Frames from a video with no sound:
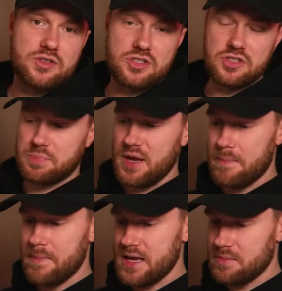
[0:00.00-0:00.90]
to just be a
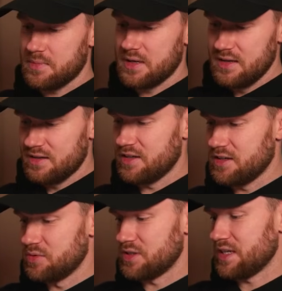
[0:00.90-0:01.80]
meme that
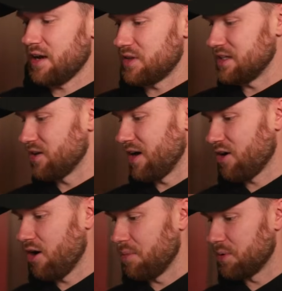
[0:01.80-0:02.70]
you would just have these like
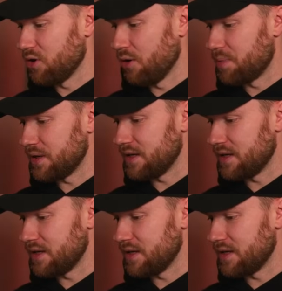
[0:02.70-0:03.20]
carbon copy,